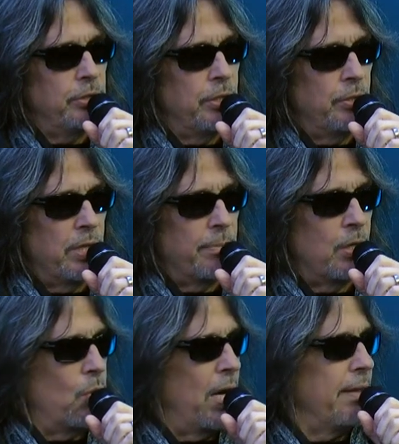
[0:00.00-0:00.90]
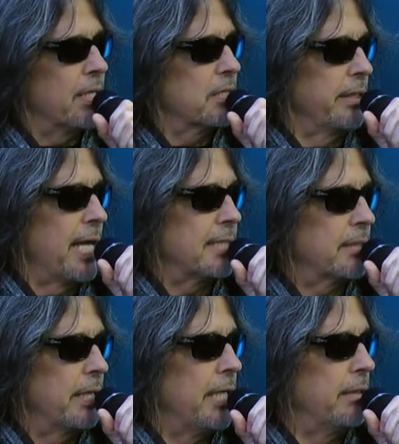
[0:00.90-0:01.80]
to do them in a way that's less
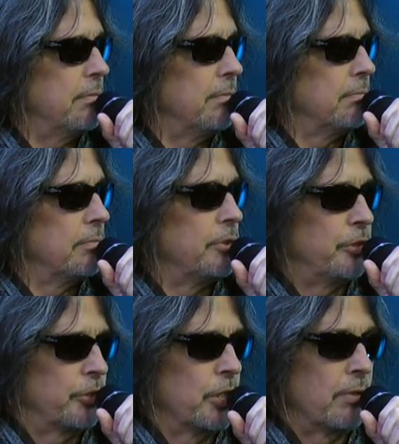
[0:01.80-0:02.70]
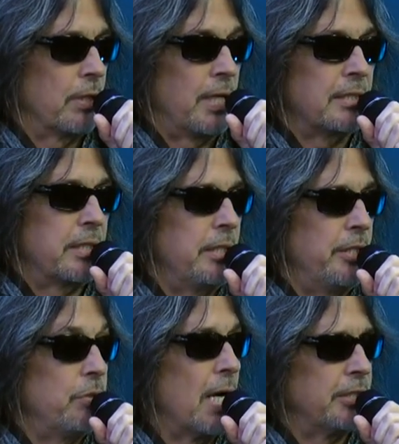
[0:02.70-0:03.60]
than they deserve and less than
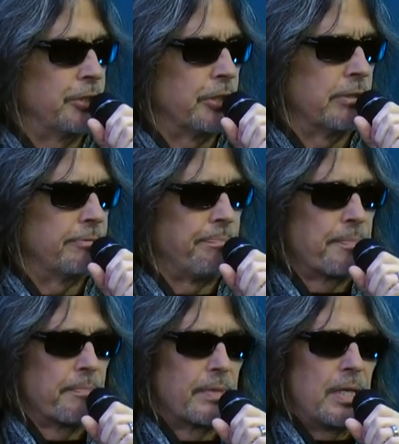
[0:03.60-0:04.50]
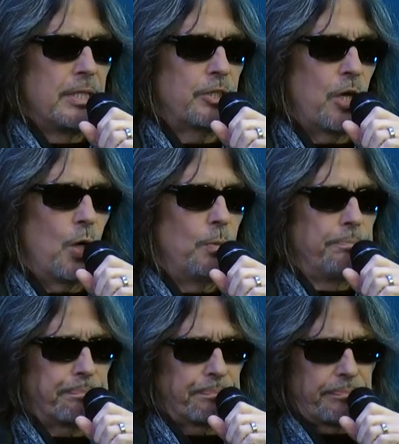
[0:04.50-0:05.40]
you guys deserve. So
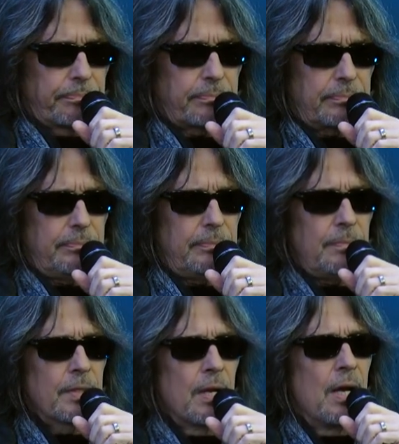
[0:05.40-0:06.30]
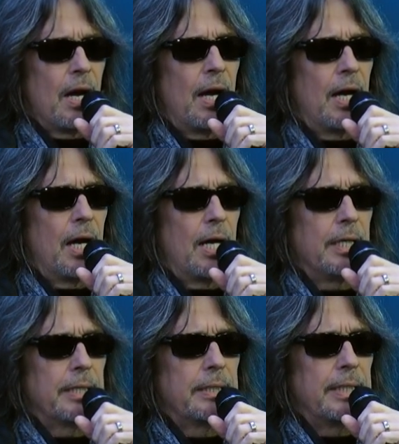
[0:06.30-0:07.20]
uh,
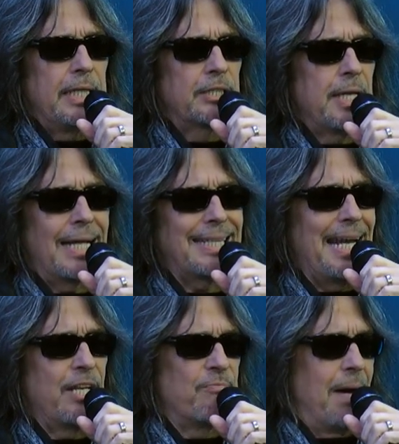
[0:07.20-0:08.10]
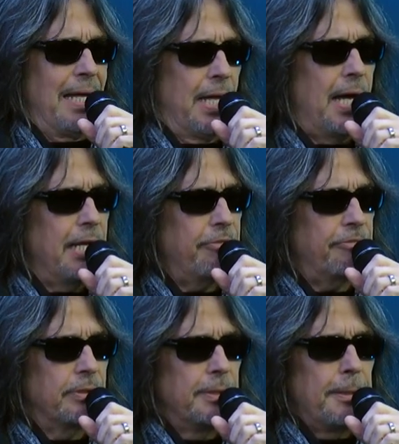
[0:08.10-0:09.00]
it's not the end of my
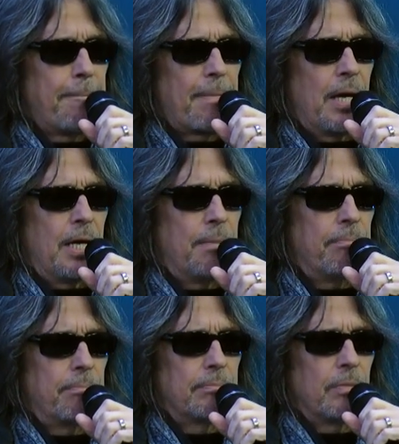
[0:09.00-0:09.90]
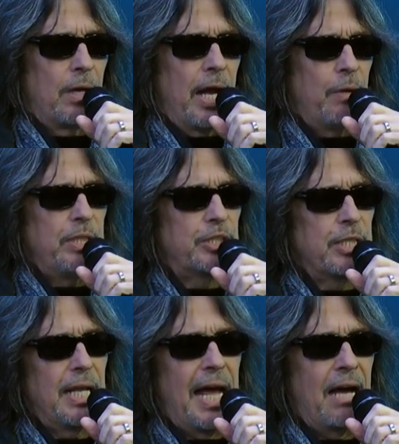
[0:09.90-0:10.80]
life. Um, and we
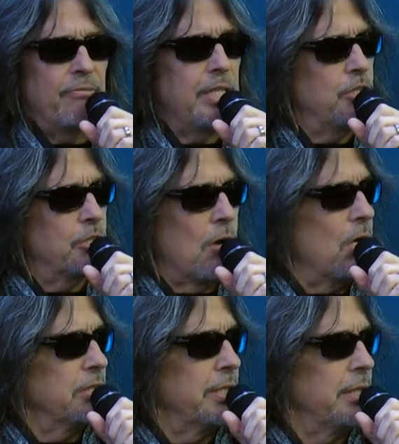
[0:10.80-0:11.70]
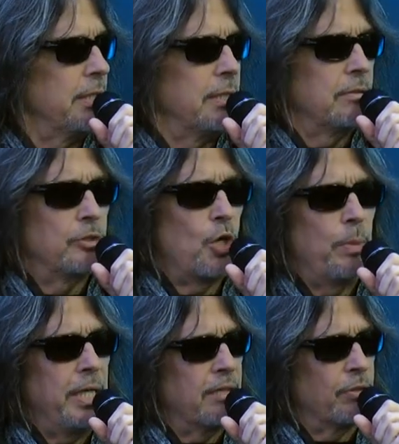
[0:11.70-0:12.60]
still have these songs in, in so
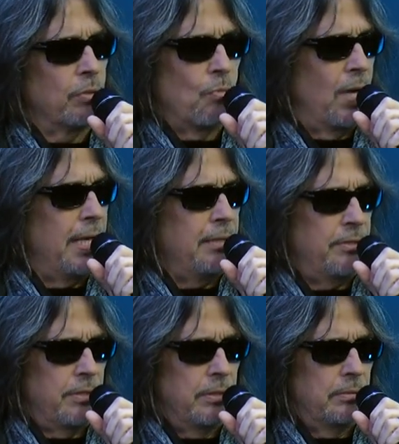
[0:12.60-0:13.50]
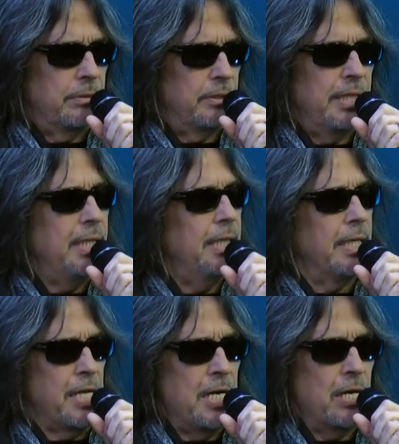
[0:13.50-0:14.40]
many different ways to see and
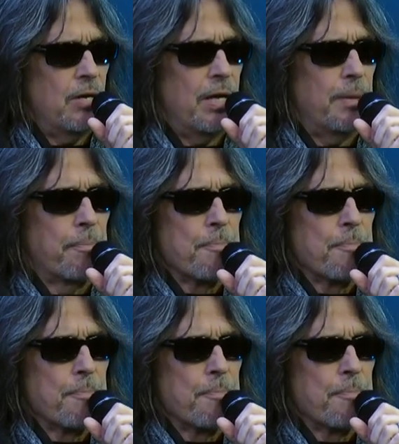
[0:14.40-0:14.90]
hear and